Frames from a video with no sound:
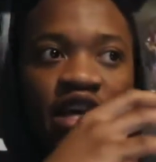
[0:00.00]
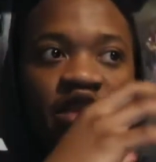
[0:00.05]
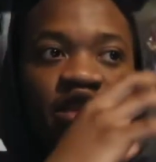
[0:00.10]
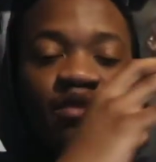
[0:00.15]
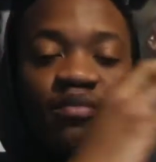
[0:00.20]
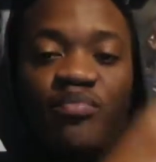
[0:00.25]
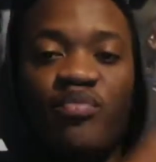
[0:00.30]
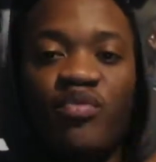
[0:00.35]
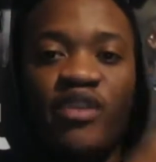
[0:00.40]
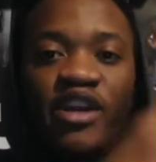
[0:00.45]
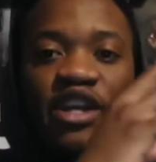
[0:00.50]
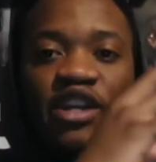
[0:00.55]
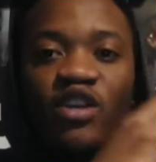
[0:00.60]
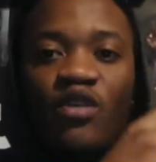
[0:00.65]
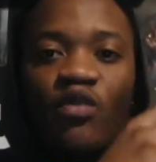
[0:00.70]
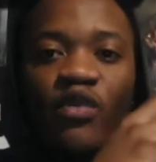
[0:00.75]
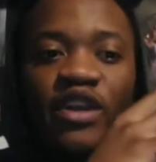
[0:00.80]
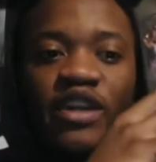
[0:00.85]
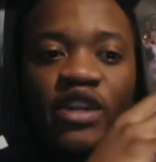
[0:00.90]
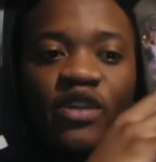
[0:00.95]
the brain
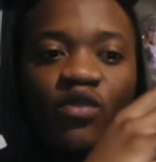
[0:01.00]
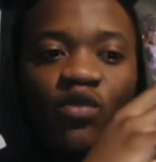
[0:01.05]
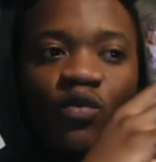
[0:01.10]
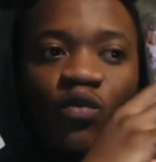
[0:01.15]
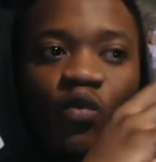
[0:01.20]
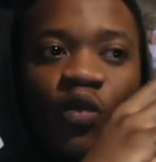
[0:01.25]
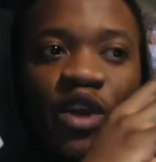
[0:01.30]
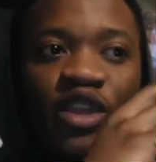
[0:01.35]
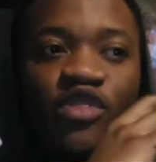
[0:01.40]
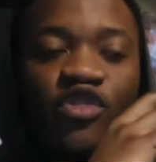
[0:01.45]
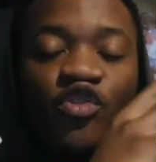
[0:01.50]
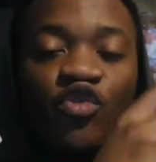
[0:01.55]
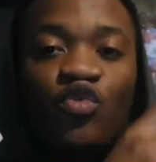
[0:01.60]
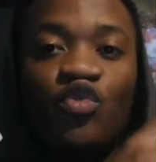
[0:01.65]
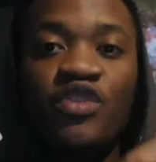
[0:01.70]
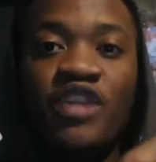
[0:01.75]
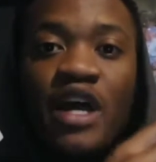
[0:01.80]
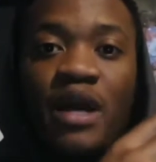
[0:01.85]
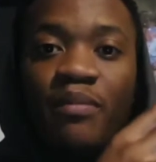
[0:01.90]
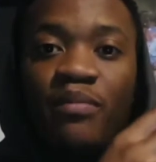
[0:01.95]
already went
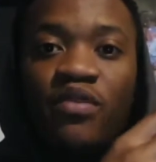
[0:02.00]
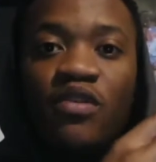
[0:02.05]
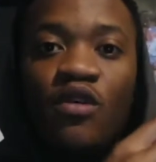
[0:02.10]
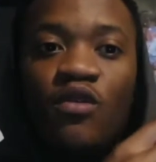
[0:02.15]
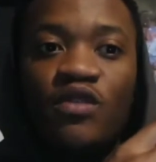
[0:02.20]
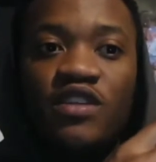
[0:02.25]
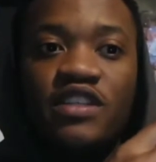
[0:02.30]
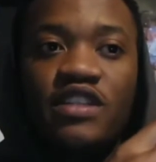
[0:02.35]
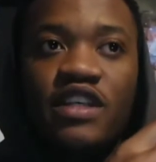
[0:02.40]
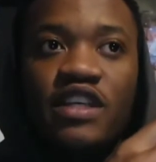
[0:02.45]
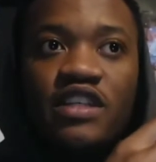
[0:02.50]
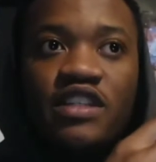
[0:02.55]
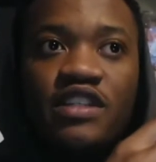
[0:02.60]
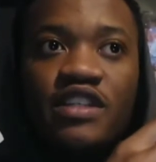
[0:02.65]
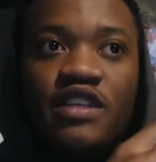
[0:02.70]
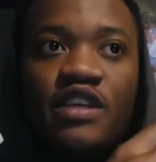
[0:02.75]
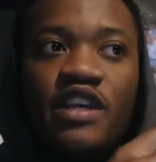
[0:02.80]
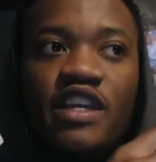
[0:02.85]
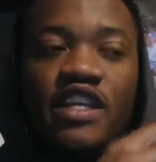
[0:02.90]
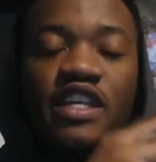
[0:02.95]
through that
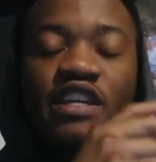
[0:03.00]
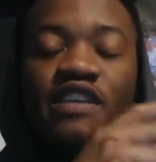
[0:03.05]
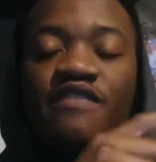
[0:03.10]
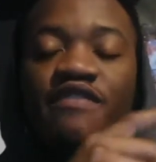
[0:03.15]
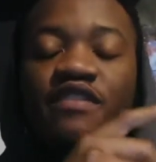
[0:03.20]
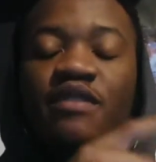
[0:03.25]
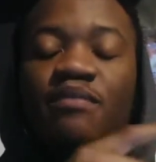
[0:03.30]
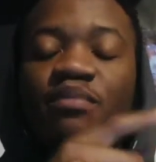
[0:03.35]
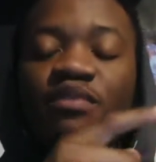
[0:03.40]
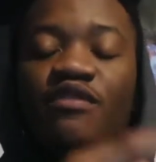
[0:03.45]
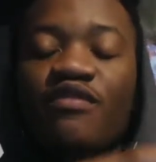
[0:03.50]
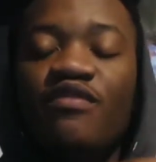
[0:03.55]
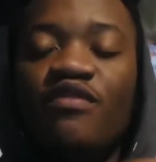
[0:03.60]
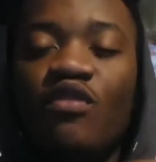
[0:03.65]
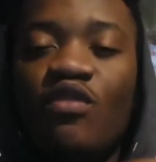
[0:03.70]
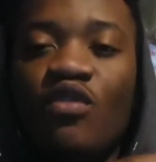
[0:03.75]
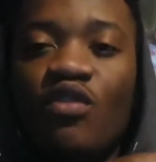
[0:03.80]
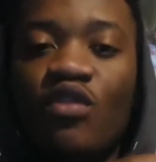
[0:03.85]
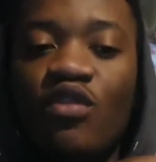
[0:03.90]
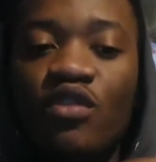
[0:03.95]
process even
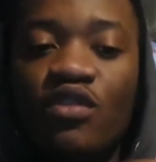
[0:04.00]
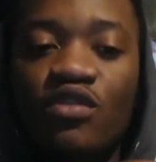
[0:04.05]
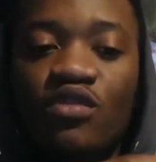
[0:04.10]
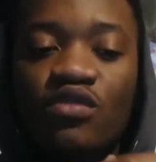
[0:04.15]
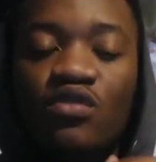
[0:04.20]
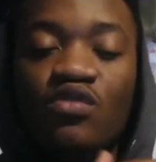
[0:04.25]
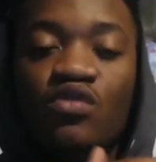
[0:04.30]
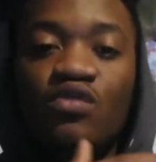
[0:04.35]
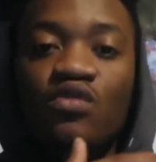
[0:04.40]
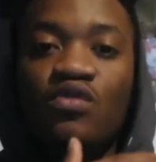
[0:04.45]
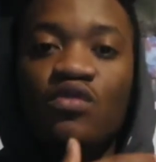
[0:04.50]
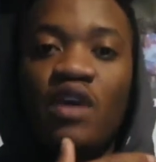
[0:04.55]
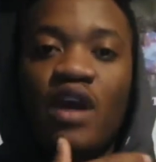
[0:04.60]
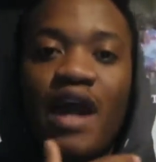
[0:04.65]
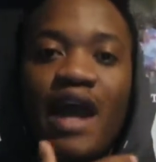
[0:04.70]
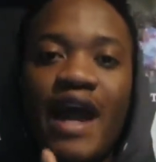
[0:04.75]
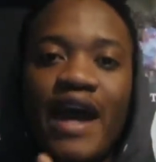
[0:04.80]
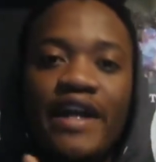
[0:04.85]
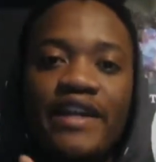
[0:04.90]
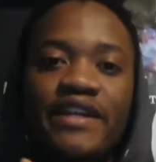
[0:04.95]
before you
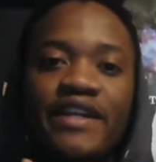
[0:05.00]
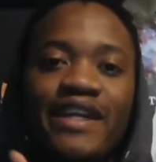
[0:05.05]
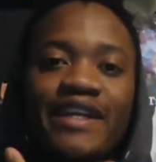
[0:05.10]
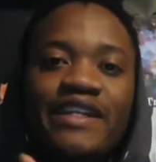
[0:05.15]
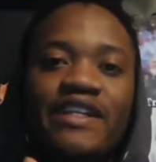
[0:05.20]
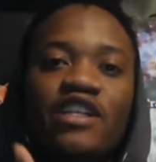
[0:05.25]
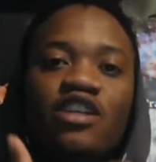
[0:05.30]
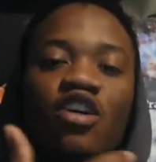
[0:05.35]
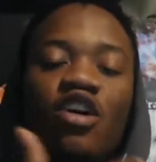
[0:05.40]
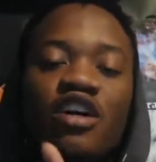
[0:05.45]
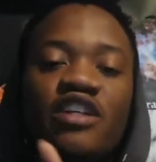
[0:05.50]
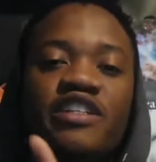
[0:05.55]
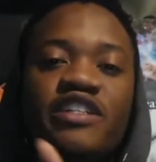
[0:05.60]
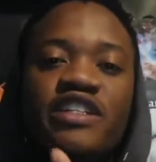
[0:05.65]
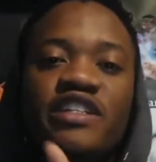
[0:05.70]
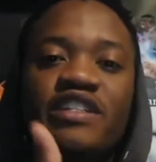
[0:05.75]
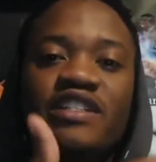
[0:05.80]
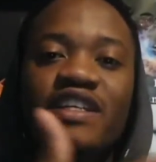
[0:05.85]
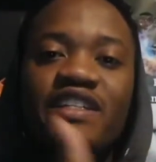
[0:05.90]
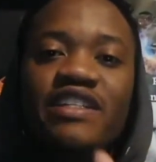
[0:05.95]
had any
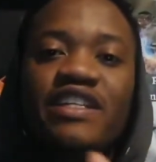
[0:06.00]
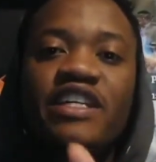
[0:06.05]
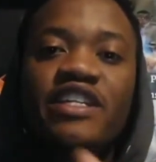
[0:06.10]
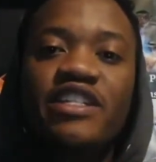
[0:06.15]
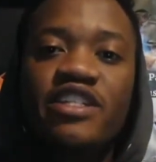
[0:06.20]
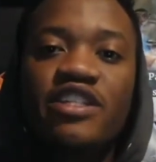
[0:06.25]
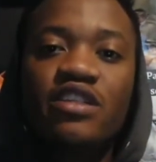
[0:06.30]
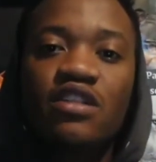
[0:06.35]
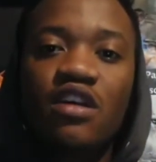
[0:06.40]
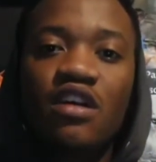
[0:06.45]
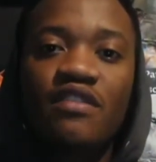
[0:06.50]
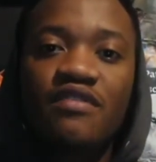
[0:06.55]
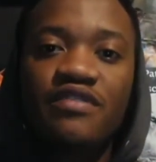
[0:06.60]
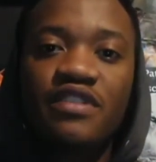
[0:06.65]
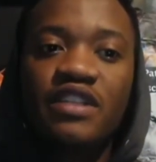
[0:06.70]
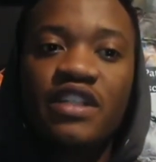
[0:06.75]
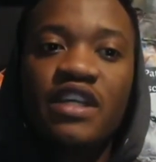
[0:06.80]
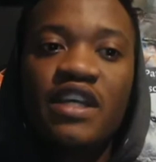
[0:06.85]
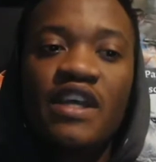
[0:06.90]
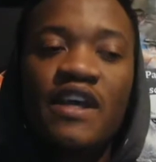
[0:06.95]
conscious attention of
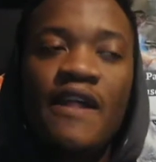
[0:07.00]
it,